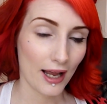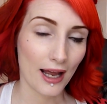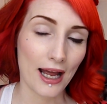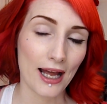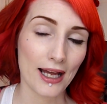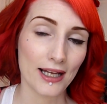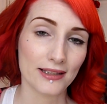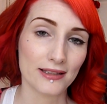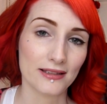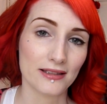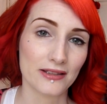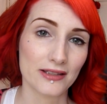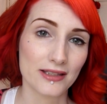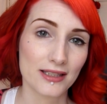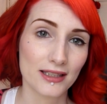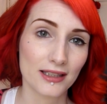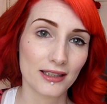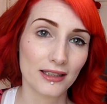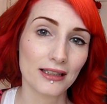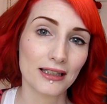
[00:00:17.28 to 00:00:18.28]
And
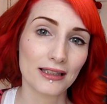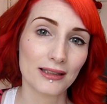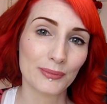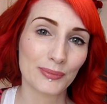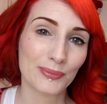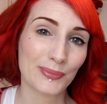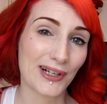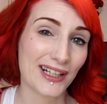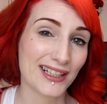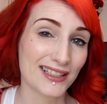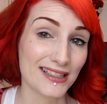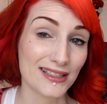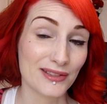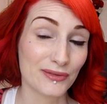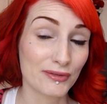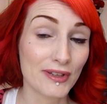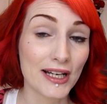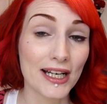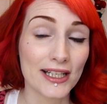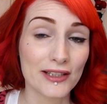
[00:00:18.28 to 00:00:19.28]
practice
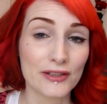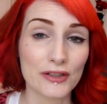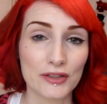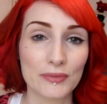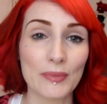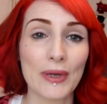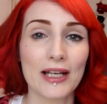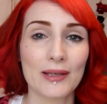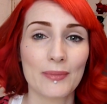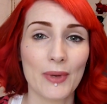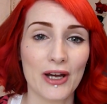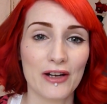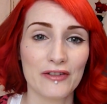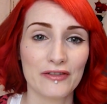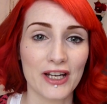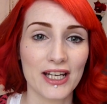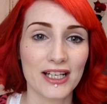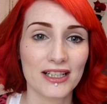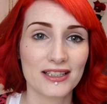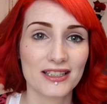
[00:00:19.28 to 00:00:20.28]
really does make
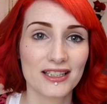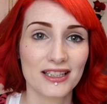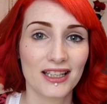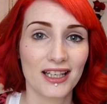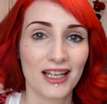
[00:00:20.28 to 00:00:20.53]
perfect,